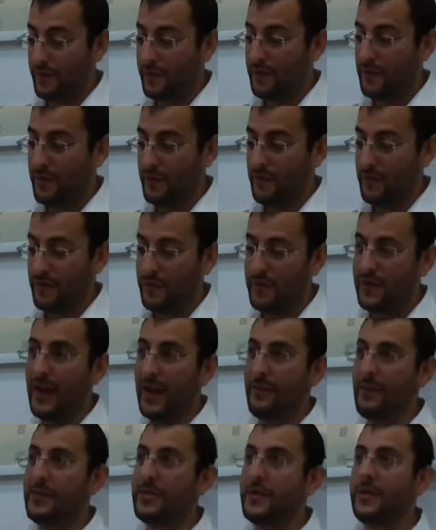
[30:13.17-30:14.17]
for the
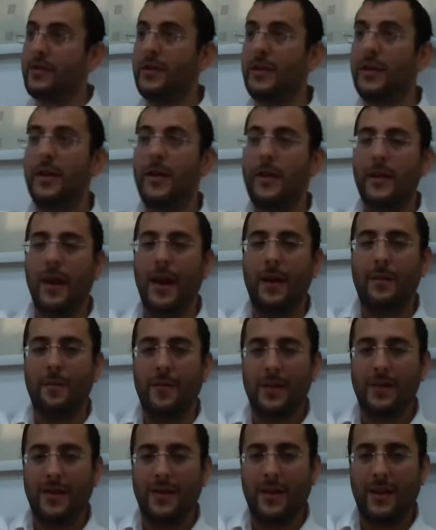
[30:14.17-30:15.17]
damages. Yeah,
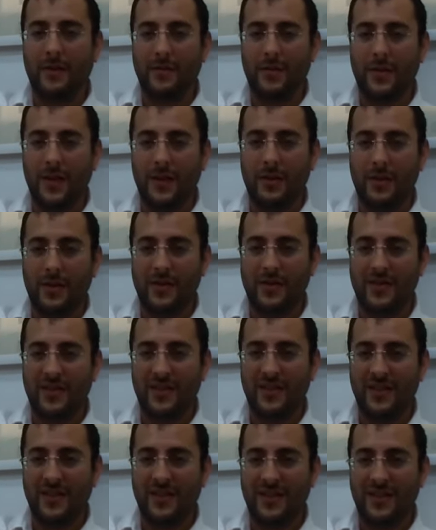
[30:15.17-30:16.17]
one second, we'll take
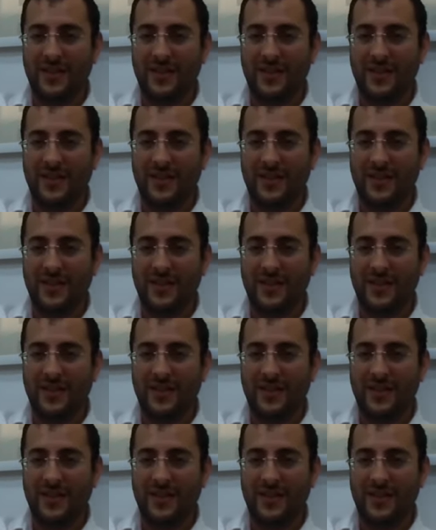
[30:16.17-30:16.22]
questions.